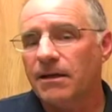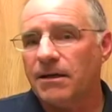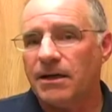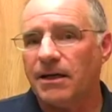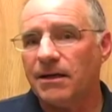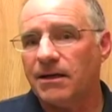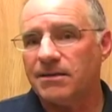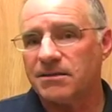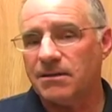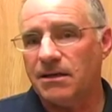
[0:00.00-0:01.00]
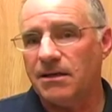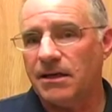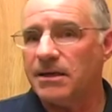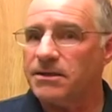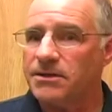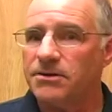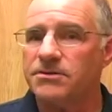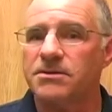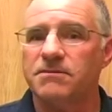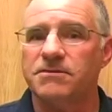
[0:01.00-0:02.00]
I analyzed 8
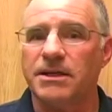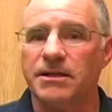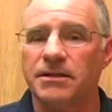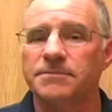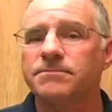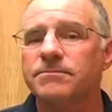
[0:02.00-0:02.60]
years of data